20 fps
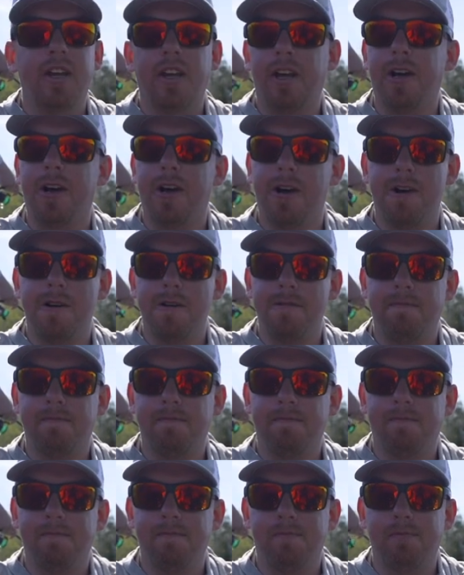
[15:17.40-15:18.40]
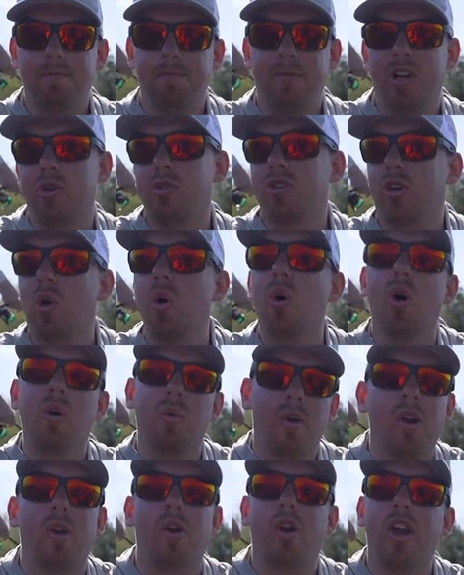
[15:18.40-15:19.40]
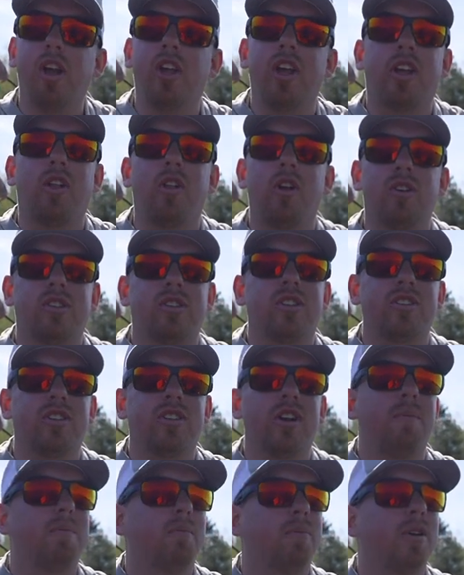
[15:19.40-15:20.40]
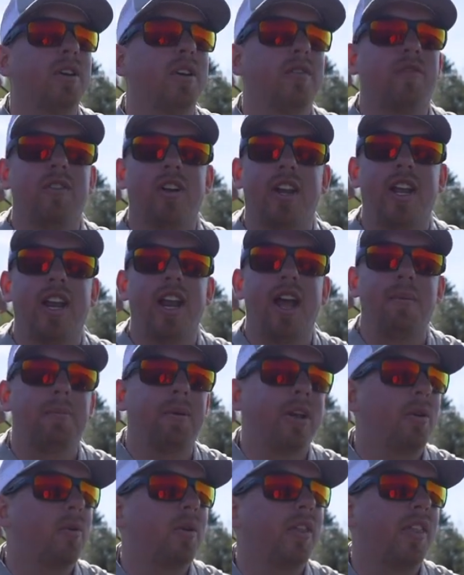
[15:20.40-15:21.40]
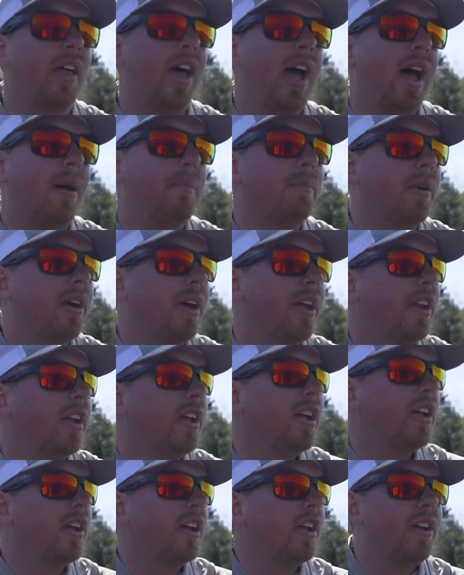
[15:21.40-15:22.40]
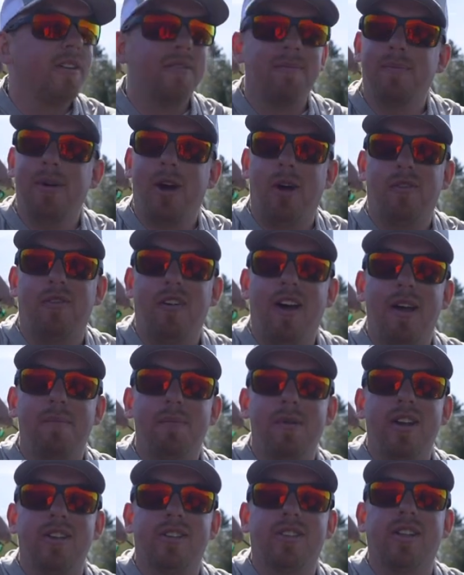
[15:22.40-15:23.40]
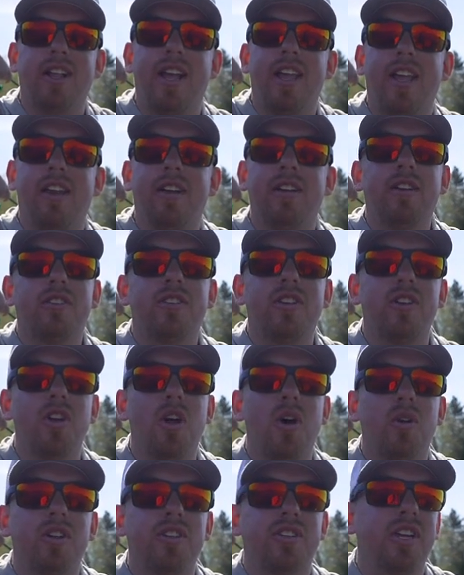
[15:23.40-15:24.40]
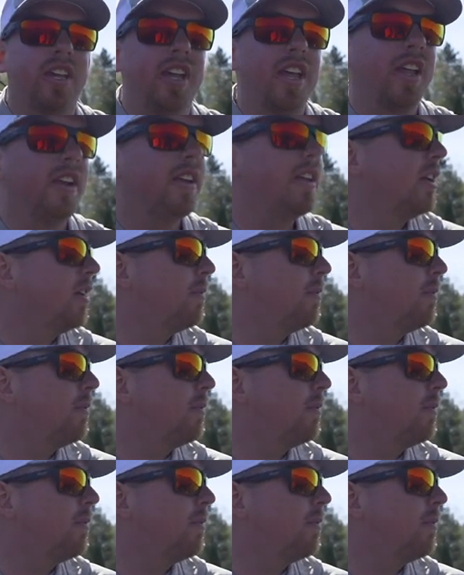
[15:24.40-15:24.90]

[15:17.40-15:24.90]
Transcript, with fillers: Um, But it was cool. We were really close to something pretty freaking epic with that. But about five minutes late to noticing it.